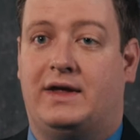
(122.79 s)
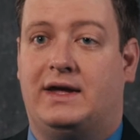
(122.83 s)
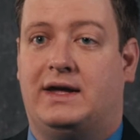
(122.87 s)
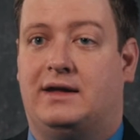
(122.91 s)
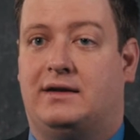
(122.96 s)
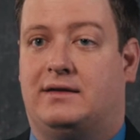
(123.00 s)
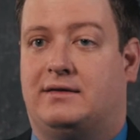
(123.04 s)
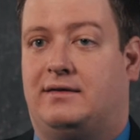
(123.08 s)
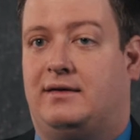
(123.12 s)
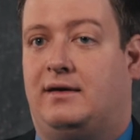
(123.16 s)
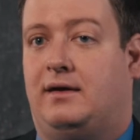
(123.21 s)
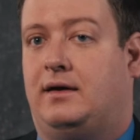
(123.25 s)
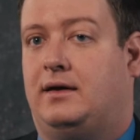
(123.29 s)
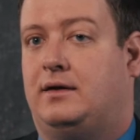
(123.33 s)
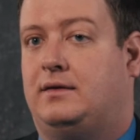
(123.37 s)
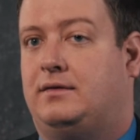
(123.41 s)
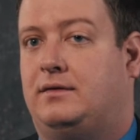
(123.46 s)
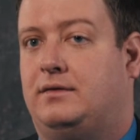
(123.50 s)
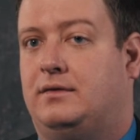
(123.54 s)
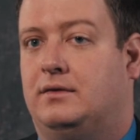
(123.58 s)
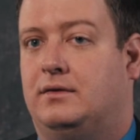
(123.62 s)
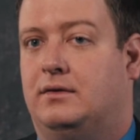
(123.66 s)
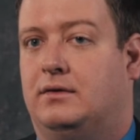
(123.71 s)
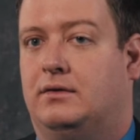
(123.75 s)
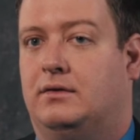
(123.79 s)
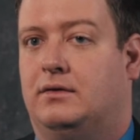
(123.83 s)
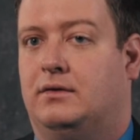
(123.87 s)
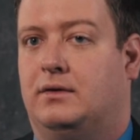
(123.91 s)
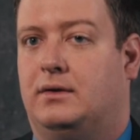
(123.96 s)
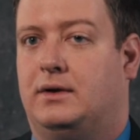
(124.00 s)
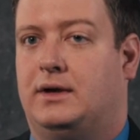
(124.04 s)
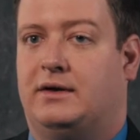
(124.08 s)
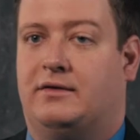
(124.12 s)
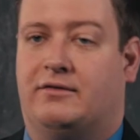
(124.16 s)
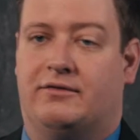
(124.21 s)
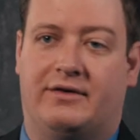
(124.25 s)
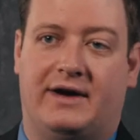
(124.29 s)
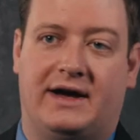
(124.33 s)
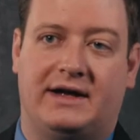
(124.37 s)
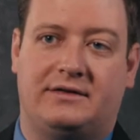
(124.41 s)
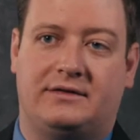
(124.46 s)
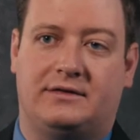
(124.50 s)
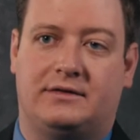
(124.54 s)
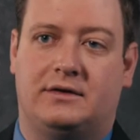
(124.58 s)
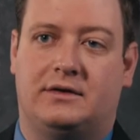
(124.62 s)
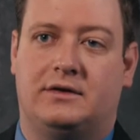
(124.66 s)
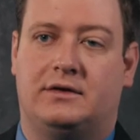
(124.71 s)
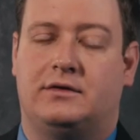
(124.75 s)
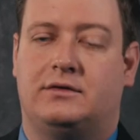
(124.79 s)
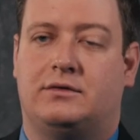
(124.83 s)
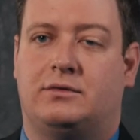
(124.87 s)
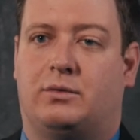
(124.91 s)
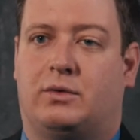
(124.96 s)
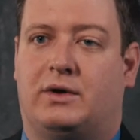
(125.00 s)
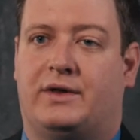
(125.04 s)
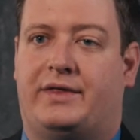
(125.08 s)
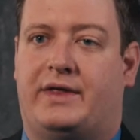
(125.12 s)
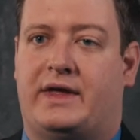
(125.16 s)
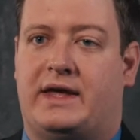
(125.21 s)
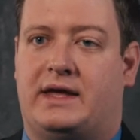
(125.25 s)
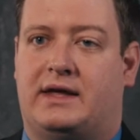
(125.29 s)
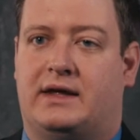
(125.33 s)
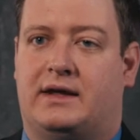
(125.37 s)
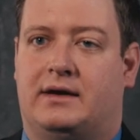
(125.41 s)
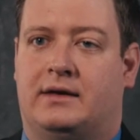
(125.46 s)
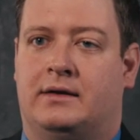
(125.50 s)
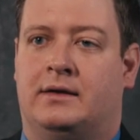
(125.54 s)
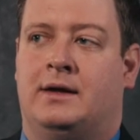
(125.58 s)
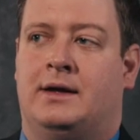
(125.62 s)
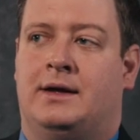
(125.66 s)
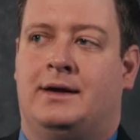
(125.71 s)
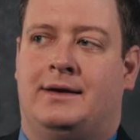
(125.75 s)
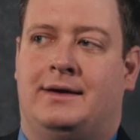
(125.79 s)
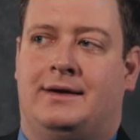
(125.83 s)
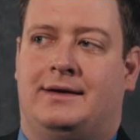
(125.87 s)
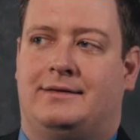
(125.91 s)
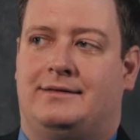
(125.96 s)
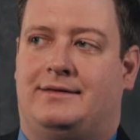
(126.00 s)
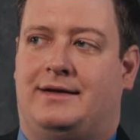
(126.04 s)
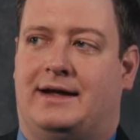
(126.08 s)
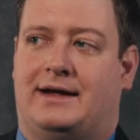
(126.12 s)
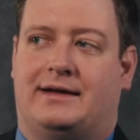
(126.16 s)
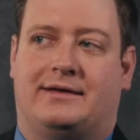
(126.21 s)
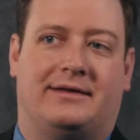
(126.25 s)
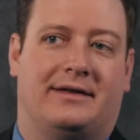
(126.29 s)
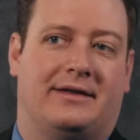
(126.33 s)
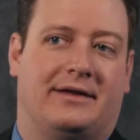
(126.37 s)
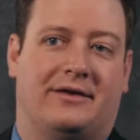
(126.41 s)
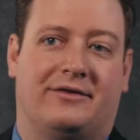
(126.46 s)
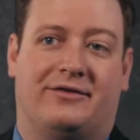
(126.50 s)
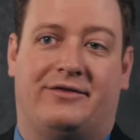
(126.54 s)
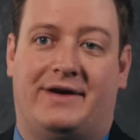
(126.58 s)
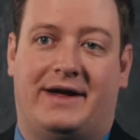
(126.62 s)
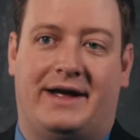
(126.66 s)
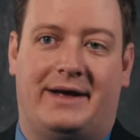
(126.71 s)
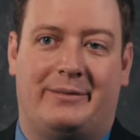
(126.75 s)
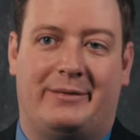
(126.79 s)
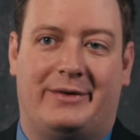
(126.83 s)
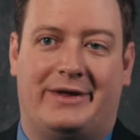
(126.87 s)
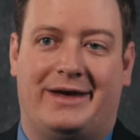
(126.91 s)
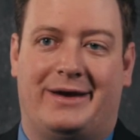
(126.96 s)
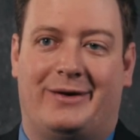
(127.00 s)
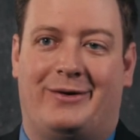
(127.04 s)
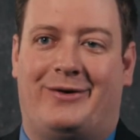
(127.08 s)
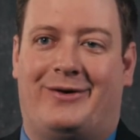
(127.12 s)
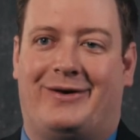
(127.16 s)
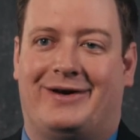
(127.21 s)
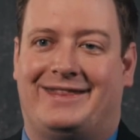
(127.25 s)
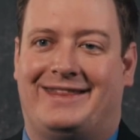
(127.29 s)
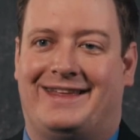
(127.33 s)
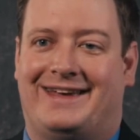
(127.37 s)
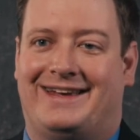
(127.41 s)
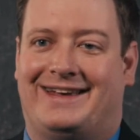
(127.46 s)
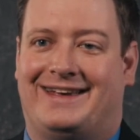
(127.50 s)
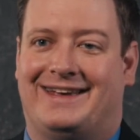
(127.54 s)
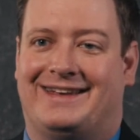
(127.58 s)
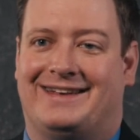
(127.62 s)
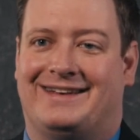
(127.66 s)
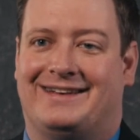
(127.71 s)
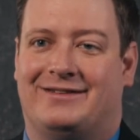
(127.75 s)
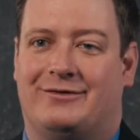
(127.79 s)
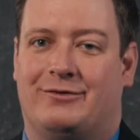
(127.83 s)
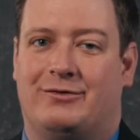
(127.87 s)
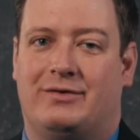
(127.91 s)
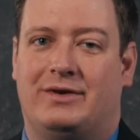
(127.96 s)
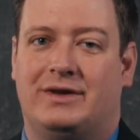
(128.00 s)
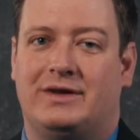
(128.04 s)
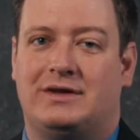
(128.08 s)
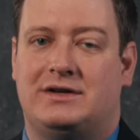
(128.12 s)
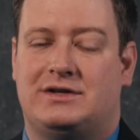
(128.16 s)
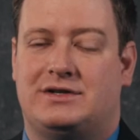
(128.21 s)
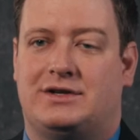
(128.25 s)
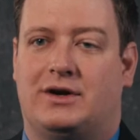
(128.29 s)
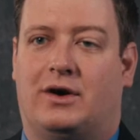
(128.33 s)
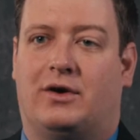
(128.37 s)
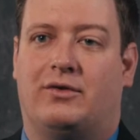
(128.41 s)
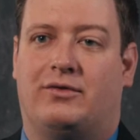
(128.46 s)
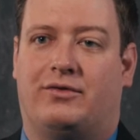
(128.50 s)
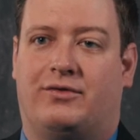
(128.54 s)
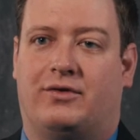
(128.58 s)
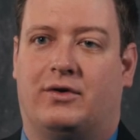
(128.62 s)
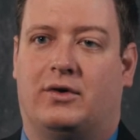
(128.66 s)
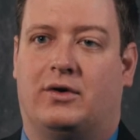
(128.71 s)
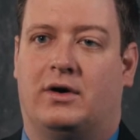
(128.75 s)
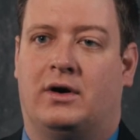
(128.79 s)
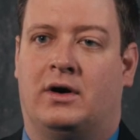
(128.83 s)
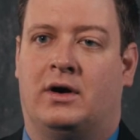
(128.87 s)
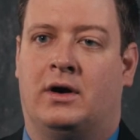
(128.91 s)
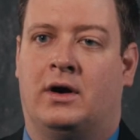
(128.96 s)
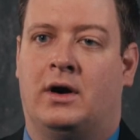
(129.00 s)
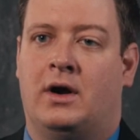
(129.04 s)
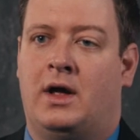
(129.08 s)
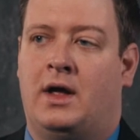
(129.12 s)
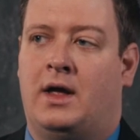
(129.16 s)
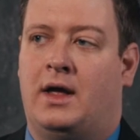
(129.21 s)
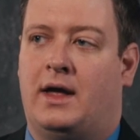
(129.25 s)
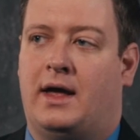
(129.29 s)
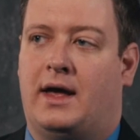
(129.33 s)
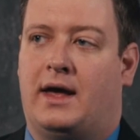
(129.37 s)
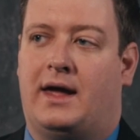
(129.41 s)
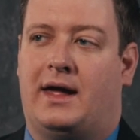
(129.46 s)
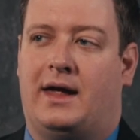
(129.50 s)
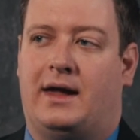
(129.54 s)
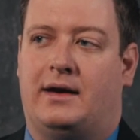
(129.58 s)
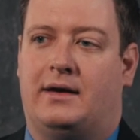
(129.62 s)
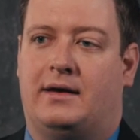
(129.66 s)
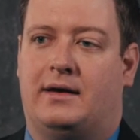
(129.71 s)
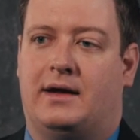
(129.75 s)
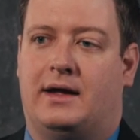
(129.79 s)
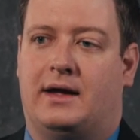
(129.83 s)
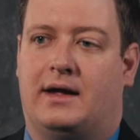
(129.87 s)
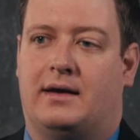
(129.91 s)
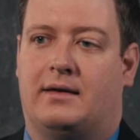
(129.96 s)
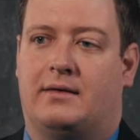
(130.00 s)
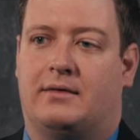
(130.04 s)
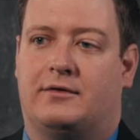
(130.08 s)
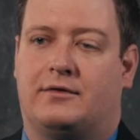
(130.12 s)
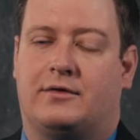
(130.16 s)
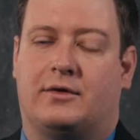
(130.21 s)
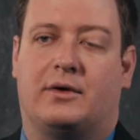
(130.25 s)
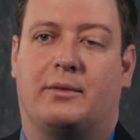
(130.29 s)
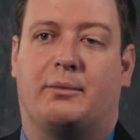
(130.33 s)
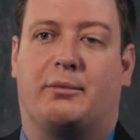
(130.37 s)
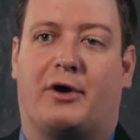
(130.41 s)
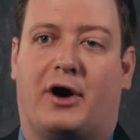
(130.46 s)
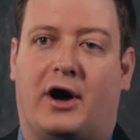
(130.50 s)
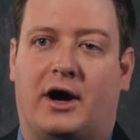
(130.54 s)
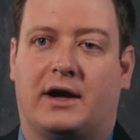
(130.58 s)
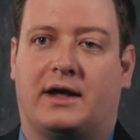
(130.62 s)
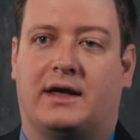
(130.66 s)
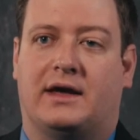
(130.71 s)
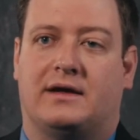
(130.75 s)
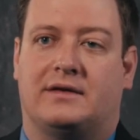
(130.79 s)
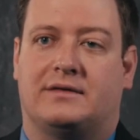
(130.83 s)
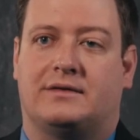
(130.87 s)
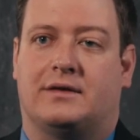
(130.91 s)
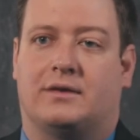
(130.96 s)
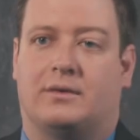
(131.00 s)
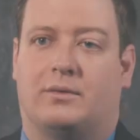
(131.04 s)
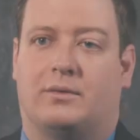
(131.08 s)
can take to investors, what they can take to their family, what they can really show for and, and sort of broadcast to the